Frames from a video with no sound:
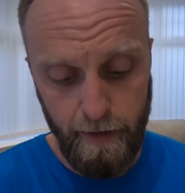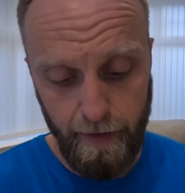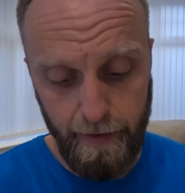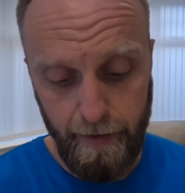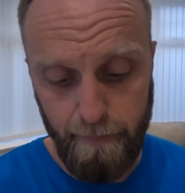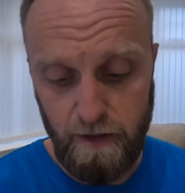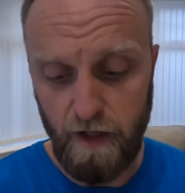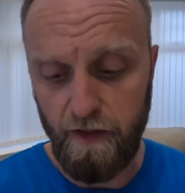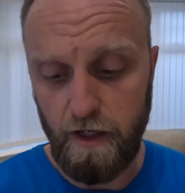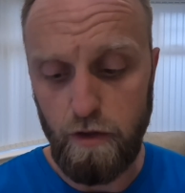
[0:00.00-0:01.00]
I
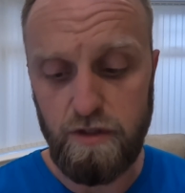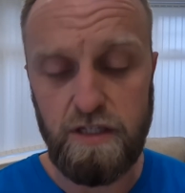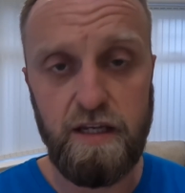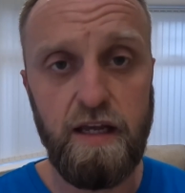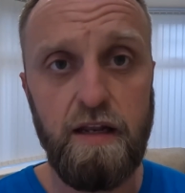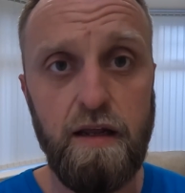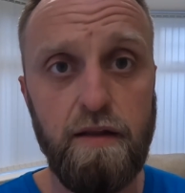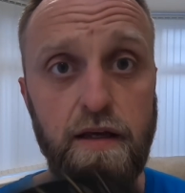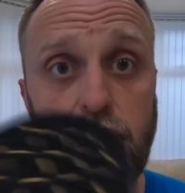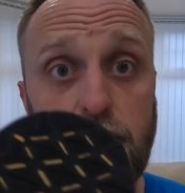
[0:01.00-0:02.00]
think they use this
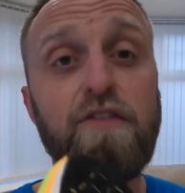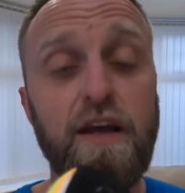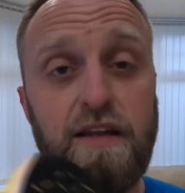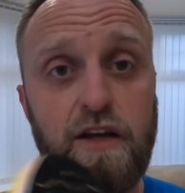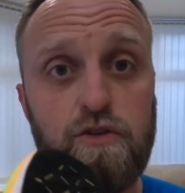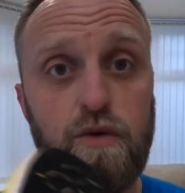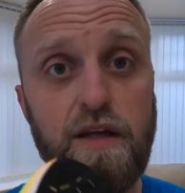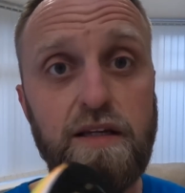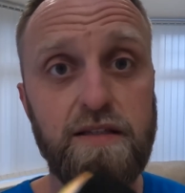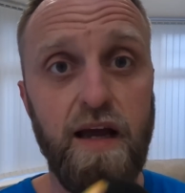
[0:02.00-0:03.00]
in the Deviate Nitro
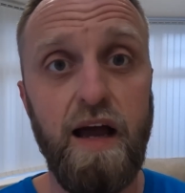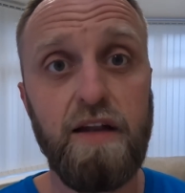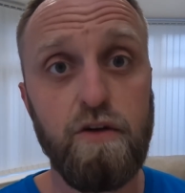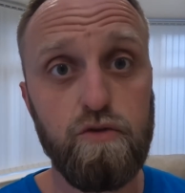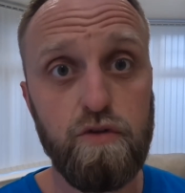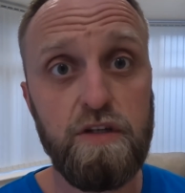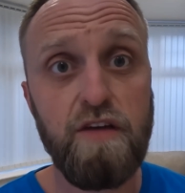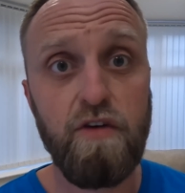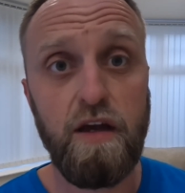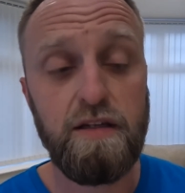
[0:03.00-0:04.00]
Elite and also the
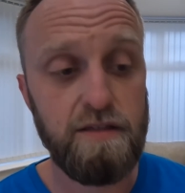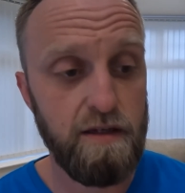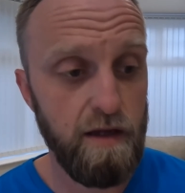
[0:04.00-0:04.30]
Deviate